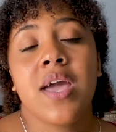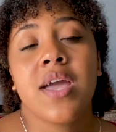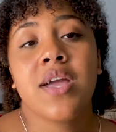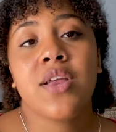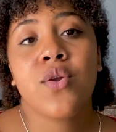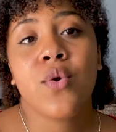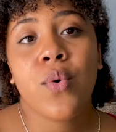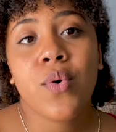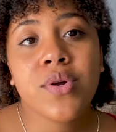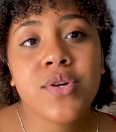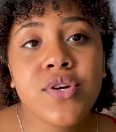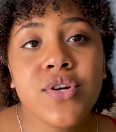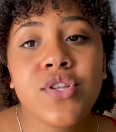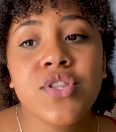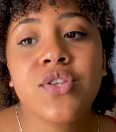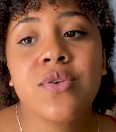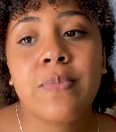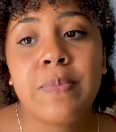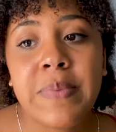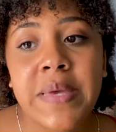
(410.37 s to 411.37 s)
In
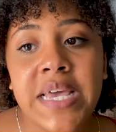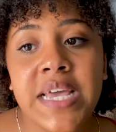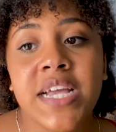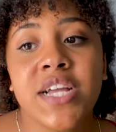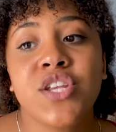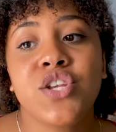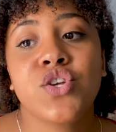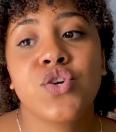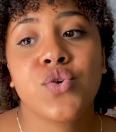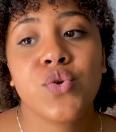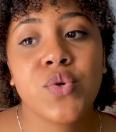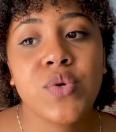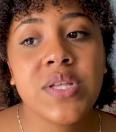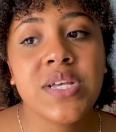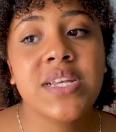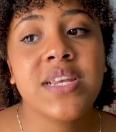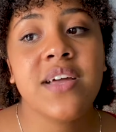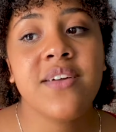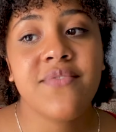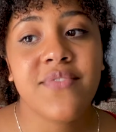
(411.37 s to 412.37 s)
order to be
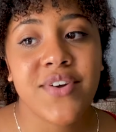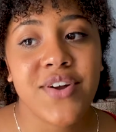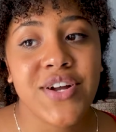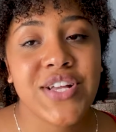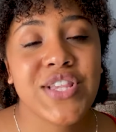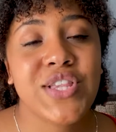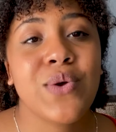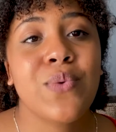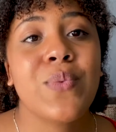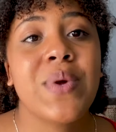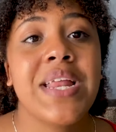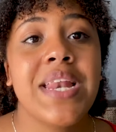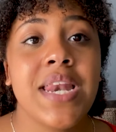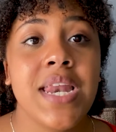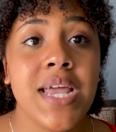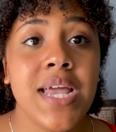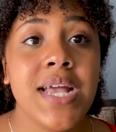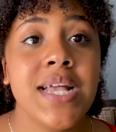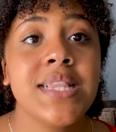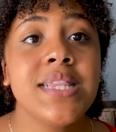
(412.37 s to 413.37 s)
truly diverse, we
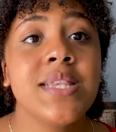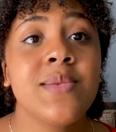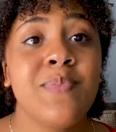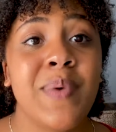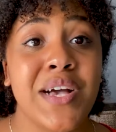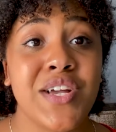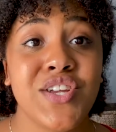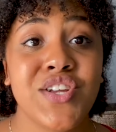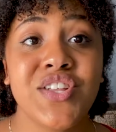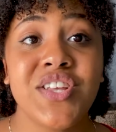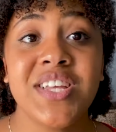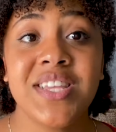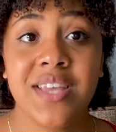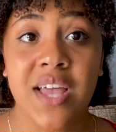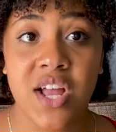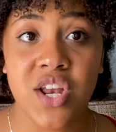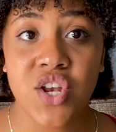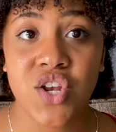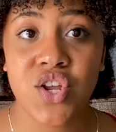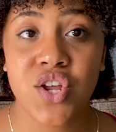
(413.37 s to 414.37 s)
need special
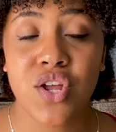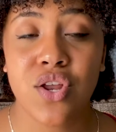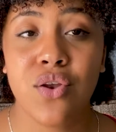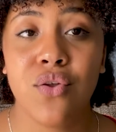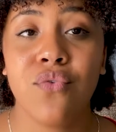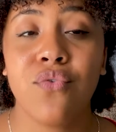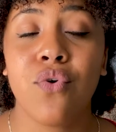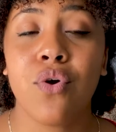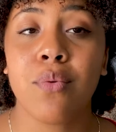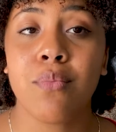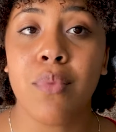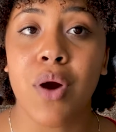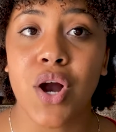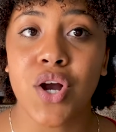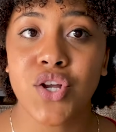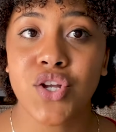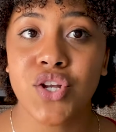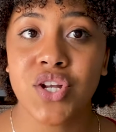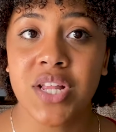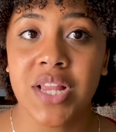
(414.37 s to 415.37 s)
attention for
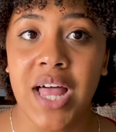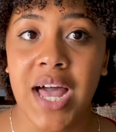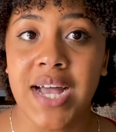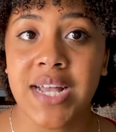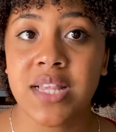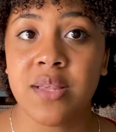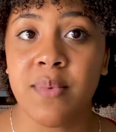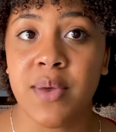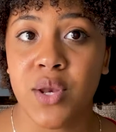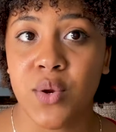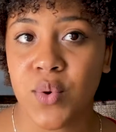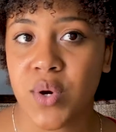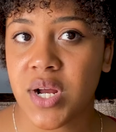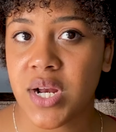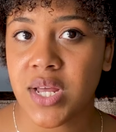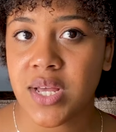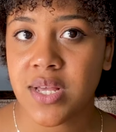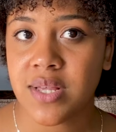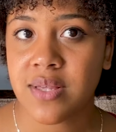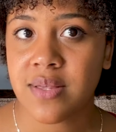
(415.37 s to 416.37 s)
marginalized
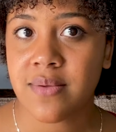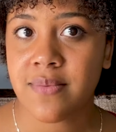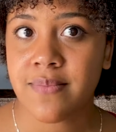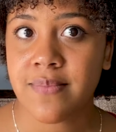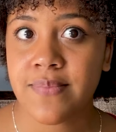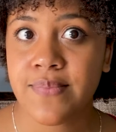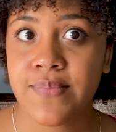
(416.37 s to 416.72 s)
minorities.